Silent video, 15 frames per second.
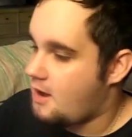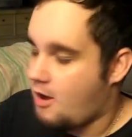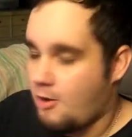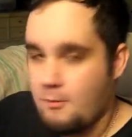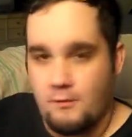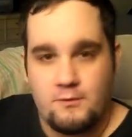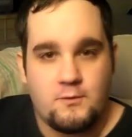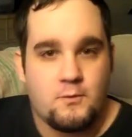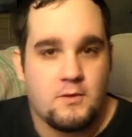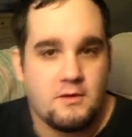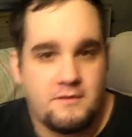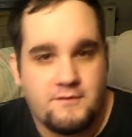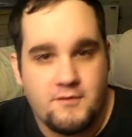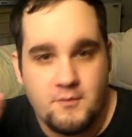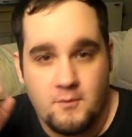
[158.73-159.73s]
almost
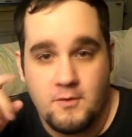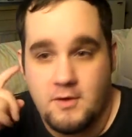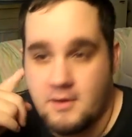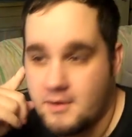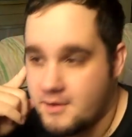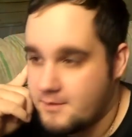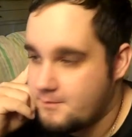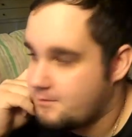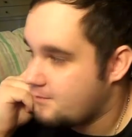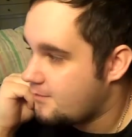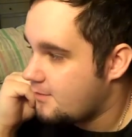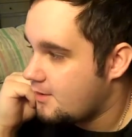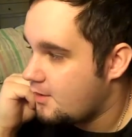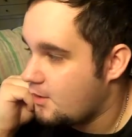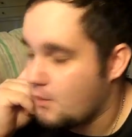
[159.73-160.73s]
word for word.
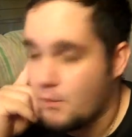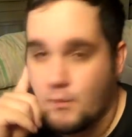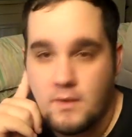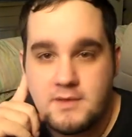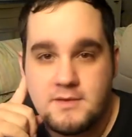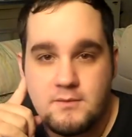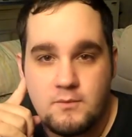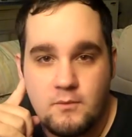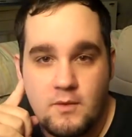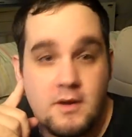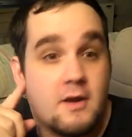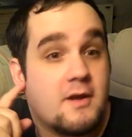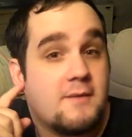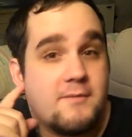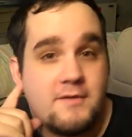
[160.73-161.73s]
What
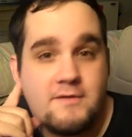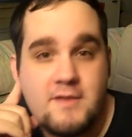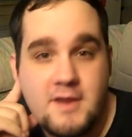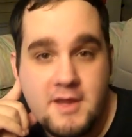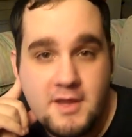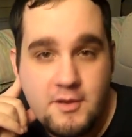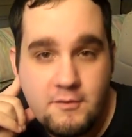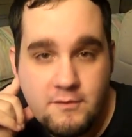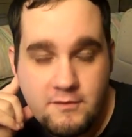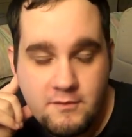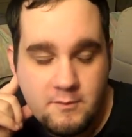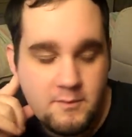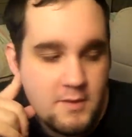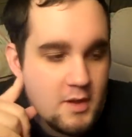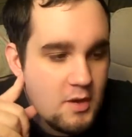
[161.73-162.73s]
arguments did he
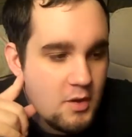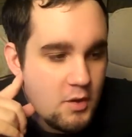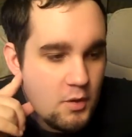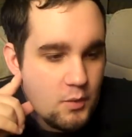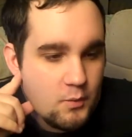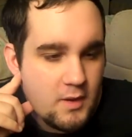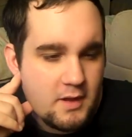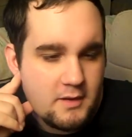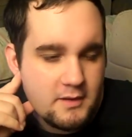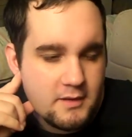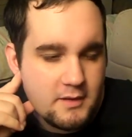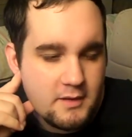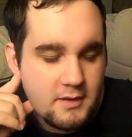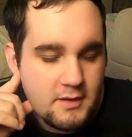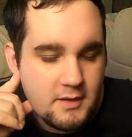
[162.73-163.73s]
use? Well,
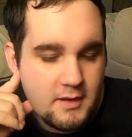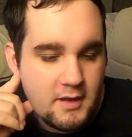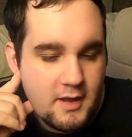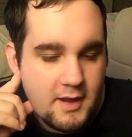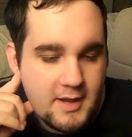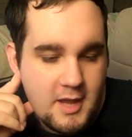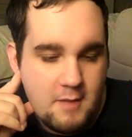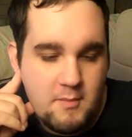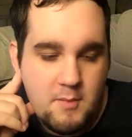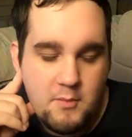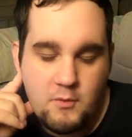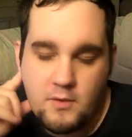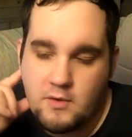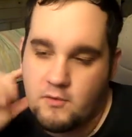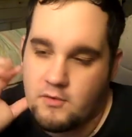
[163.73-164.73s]
I can't
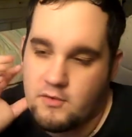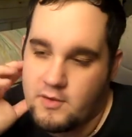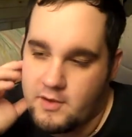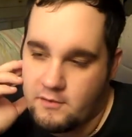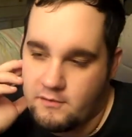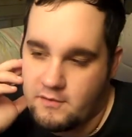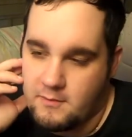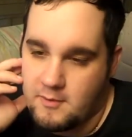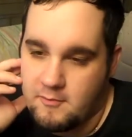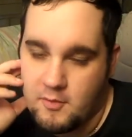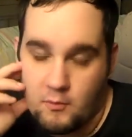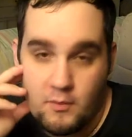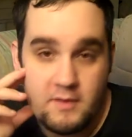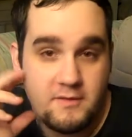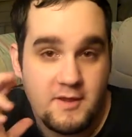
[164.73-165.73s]
remember what order he used them in,
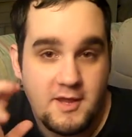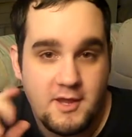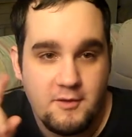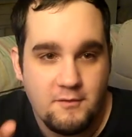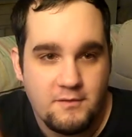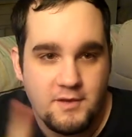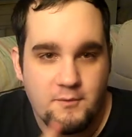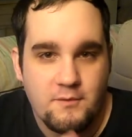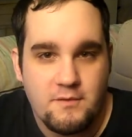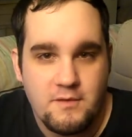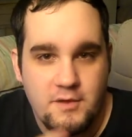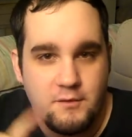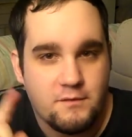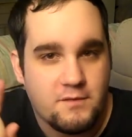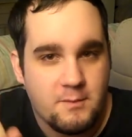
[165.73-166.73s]
but one thing he
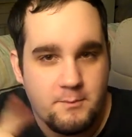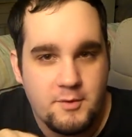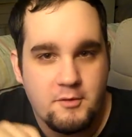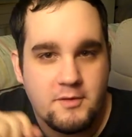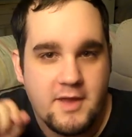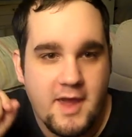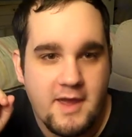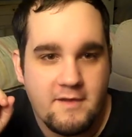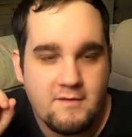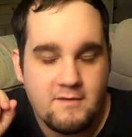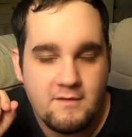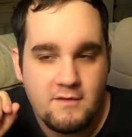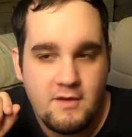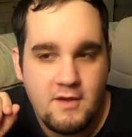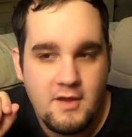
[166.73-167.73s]
used the Bill Gates